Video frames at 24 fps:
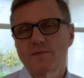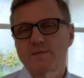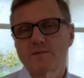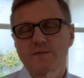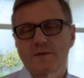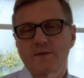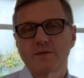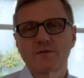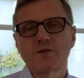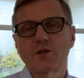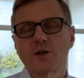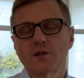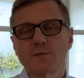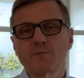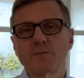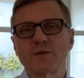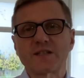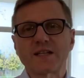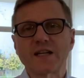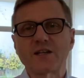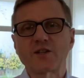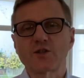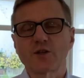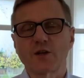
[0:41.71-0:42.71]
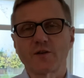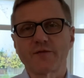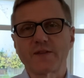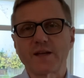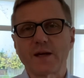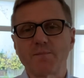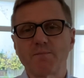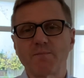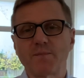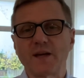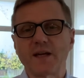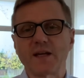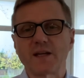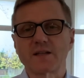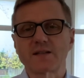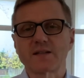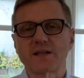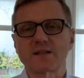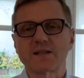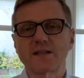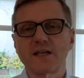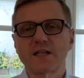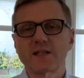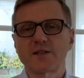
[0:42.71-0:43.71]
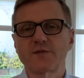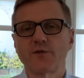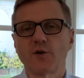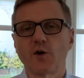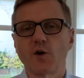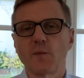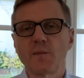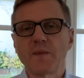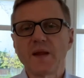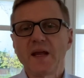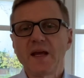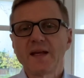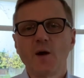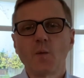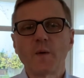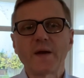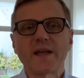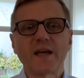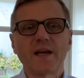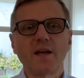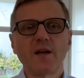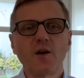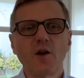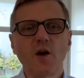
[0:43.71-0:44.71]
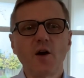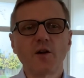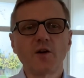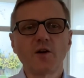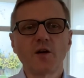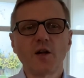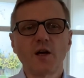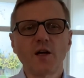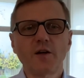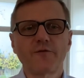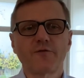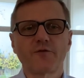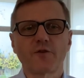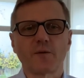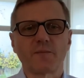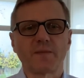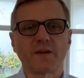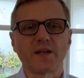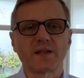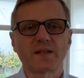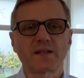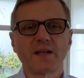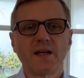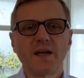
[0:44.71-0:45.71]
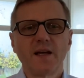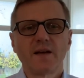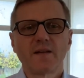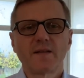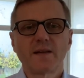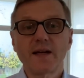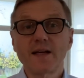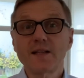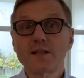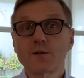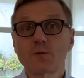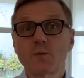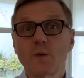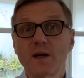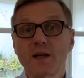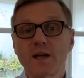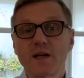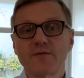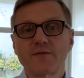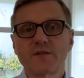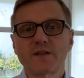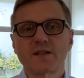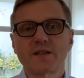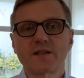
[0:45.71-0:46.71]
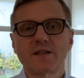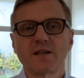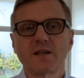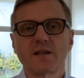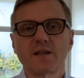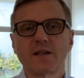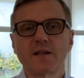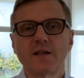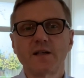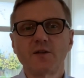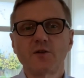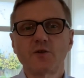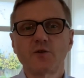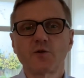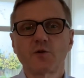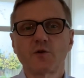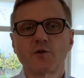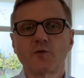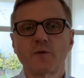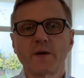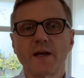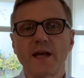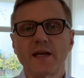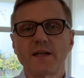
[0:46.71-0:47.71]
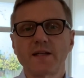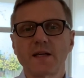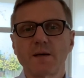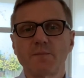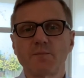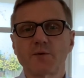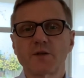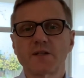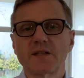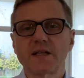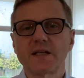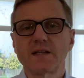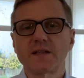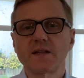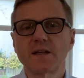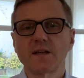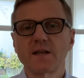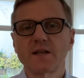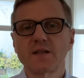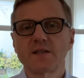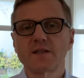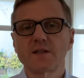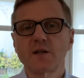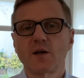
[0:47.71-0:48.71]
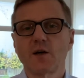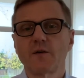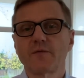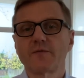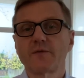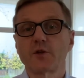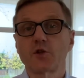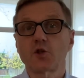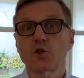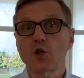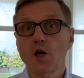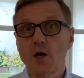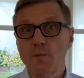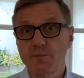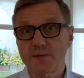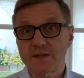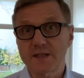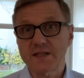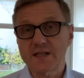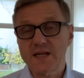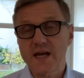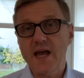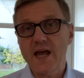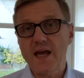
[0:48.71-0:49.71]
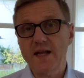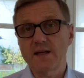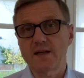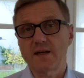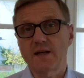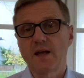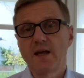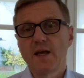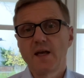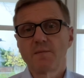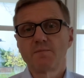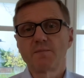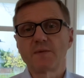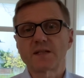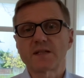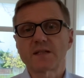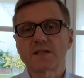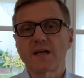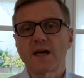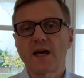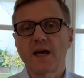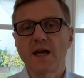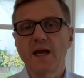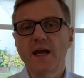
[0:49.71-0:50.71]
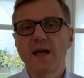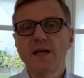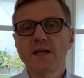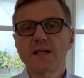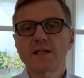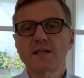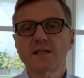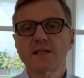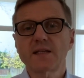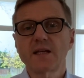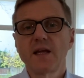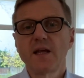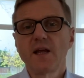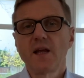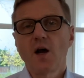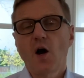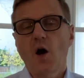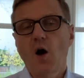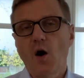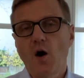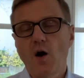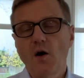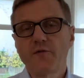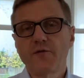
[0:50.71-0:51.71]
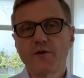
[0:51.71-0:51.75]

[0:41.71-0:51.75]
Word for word: a certain percentage of them, being successful. We can learn a lot from this. That's why I've decided to create and present a list of the top 10 mistakes of